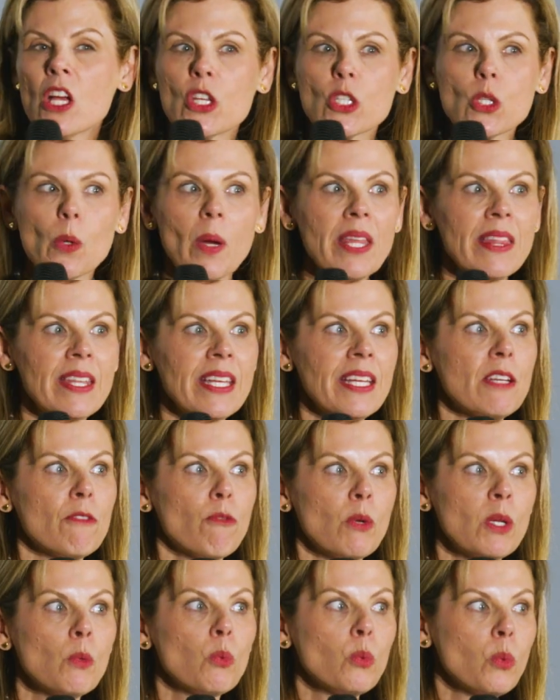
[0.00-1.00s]
So I think
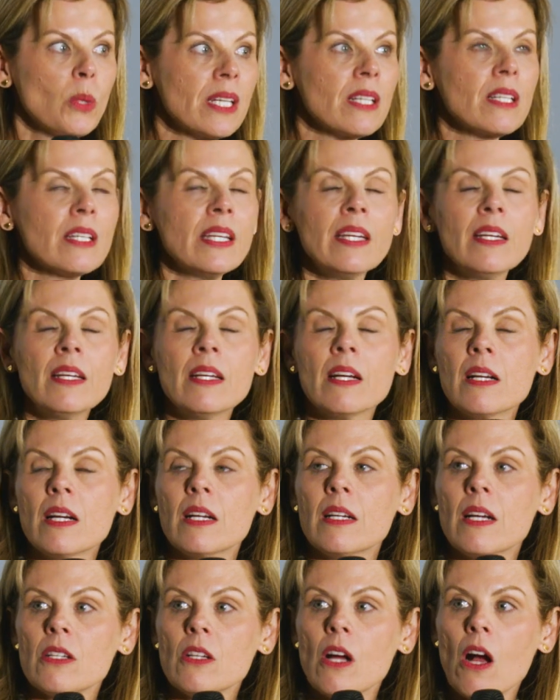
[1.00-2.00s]
if we really
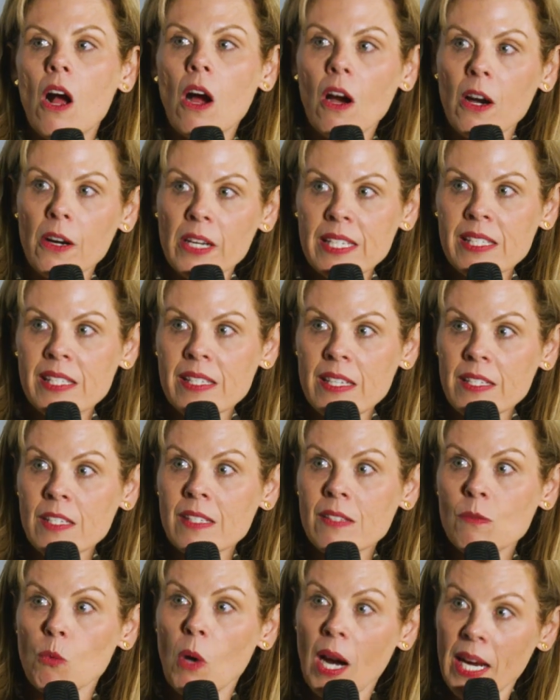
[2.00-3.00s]
harness
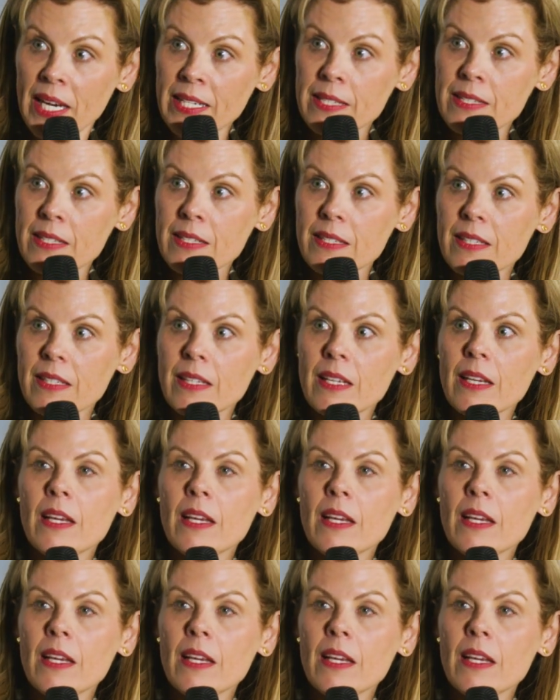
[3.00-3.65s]
this right,